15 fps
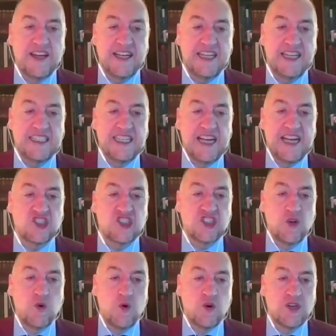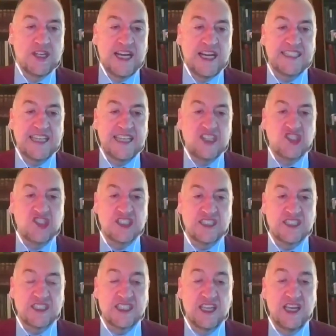international
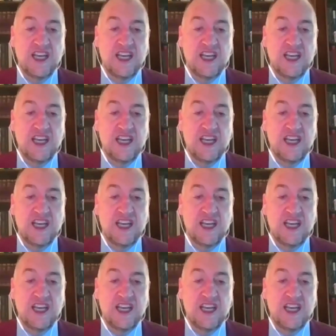organizations